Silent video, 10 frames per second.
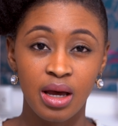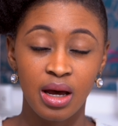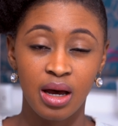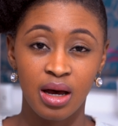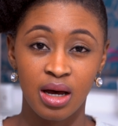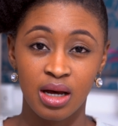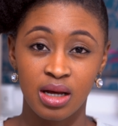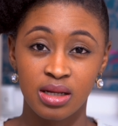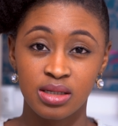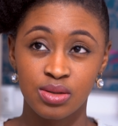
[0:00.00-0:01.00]

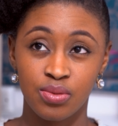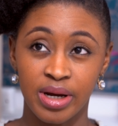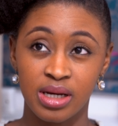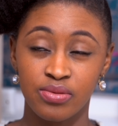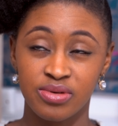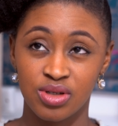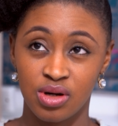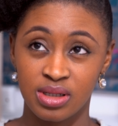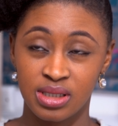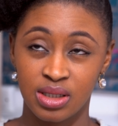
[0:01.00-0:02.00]
and where we started